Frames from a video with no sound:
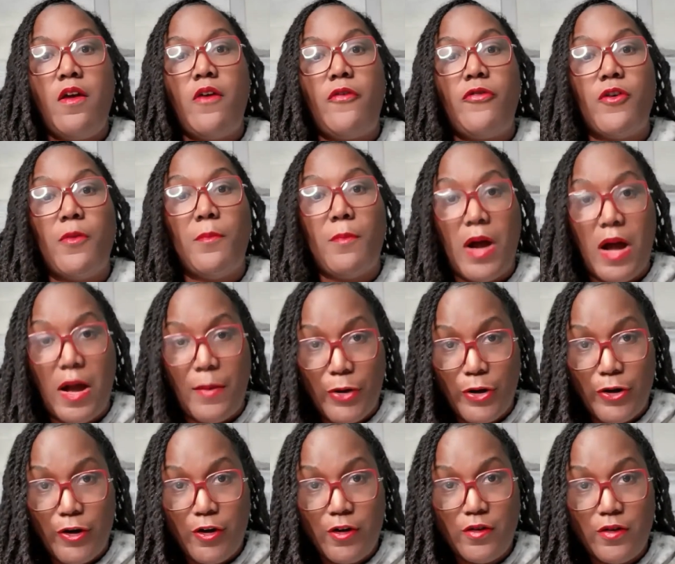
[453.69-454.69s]

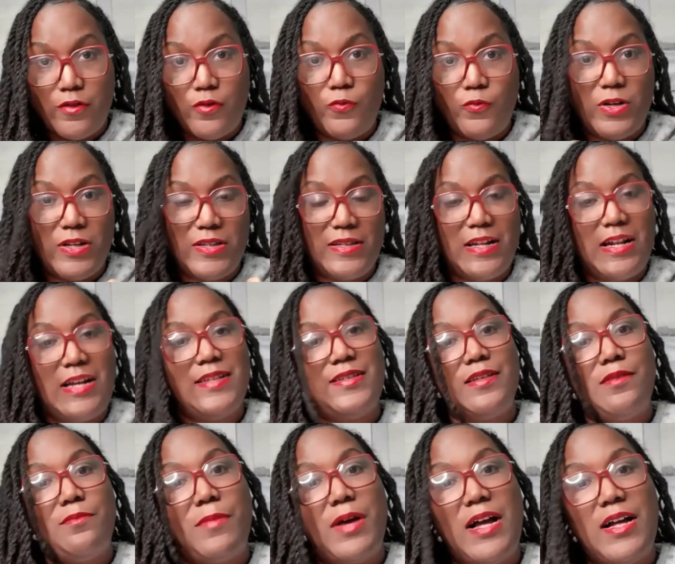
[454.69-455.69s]
thermometer, the ones that I
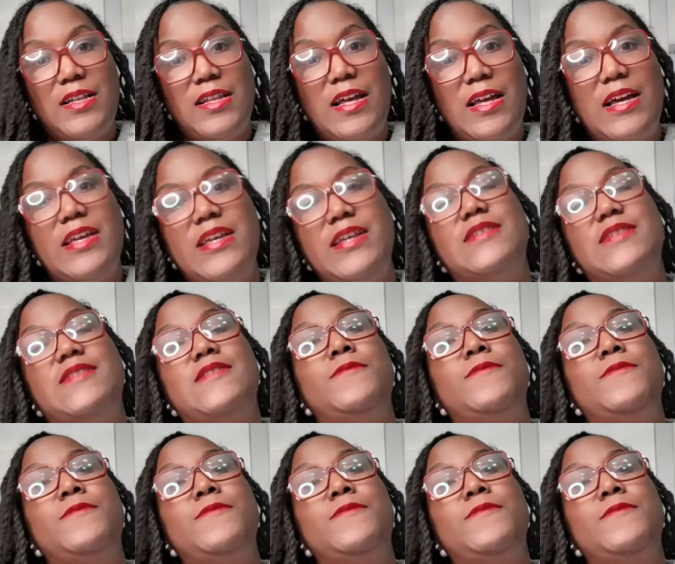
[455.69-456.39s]
send my clients,